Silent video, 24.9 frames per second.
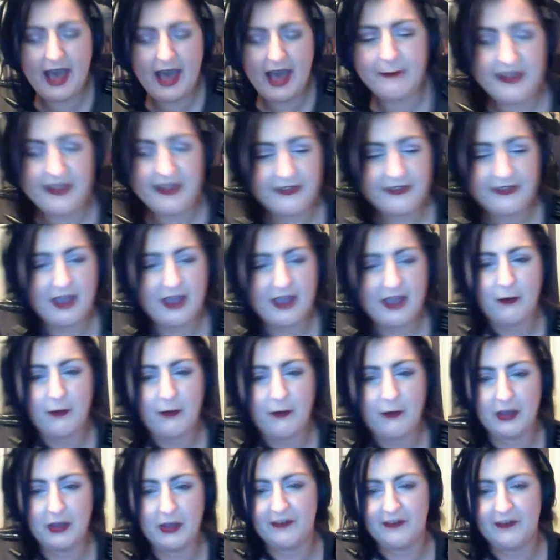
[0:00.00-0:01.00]
what
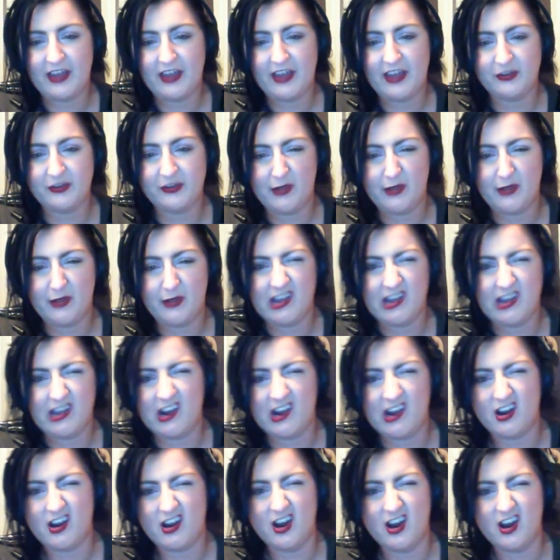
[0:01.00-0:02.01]
happens, how we all get to
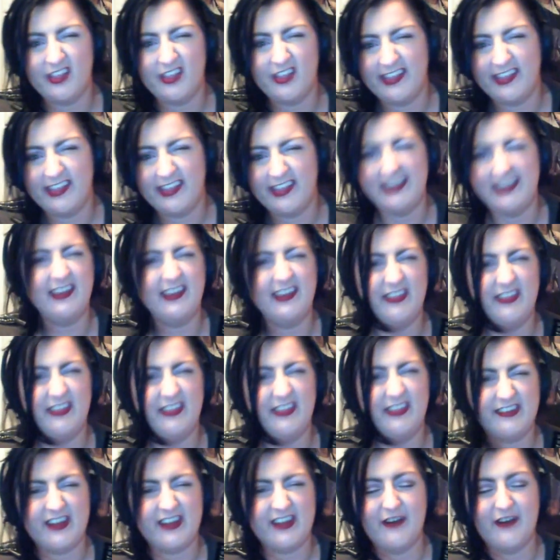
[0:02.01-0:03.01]
where we are
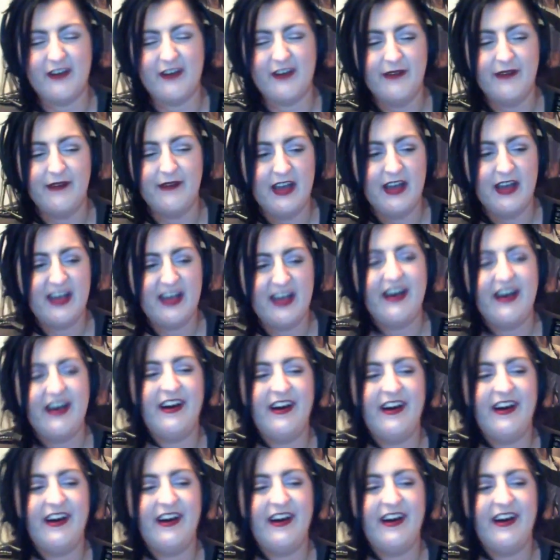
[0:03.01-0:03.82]
currently in the show.